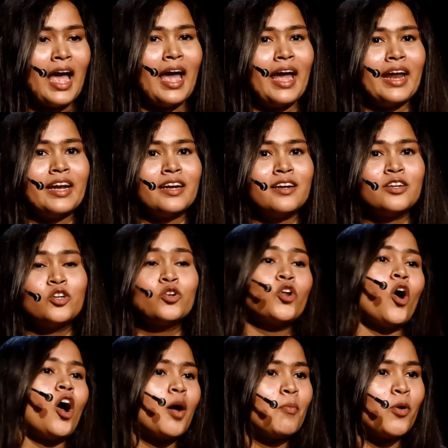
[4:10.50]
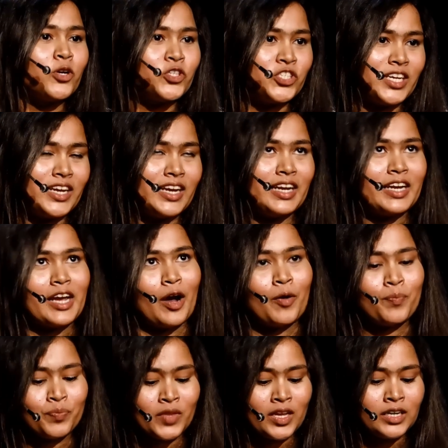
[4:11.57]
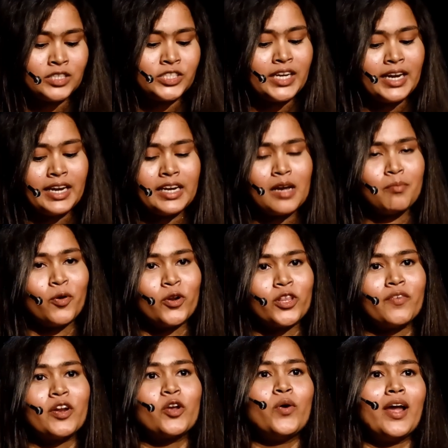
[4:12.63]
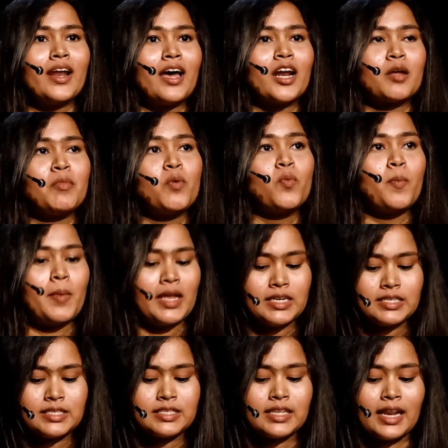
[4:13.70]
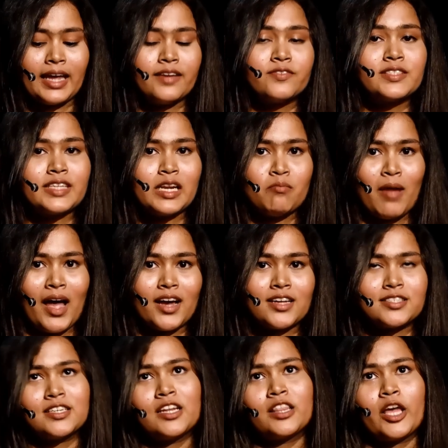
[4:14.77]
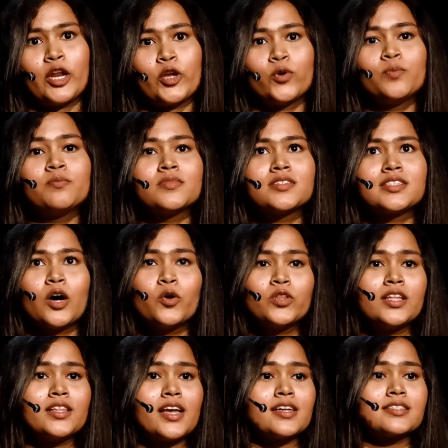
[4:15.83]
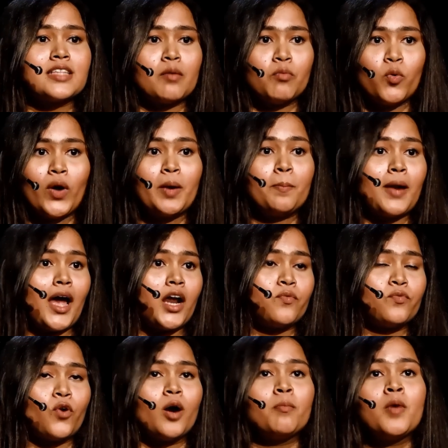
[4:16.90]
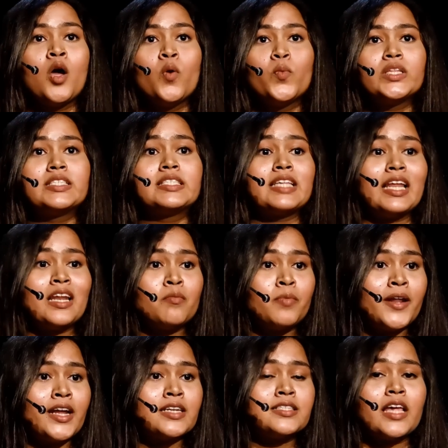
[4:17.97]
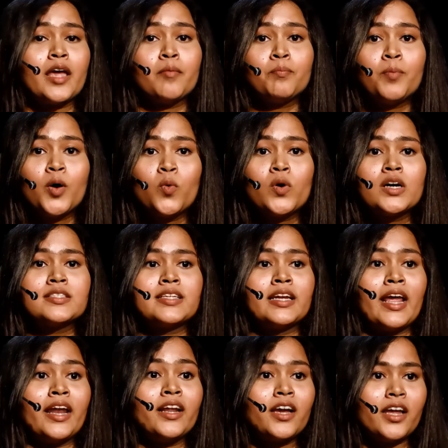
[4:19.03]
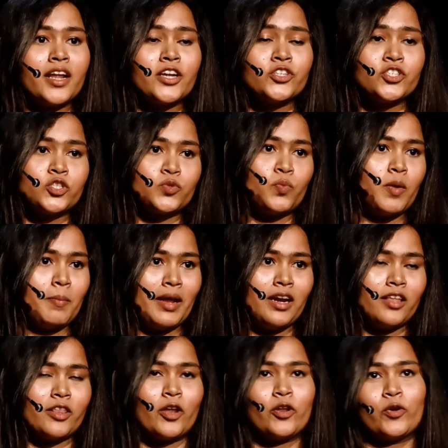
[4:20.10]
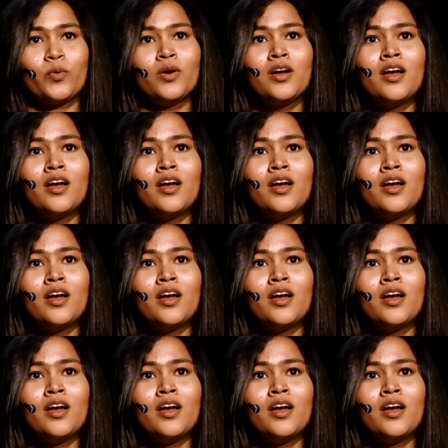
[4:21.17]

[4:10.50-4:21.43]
and to talk about CHERIE India CHERIE India porutha varaikkum ellarkume women's lifestyle magazine theriyum south india's number one platform which celebrates empowers and encourages women theriyum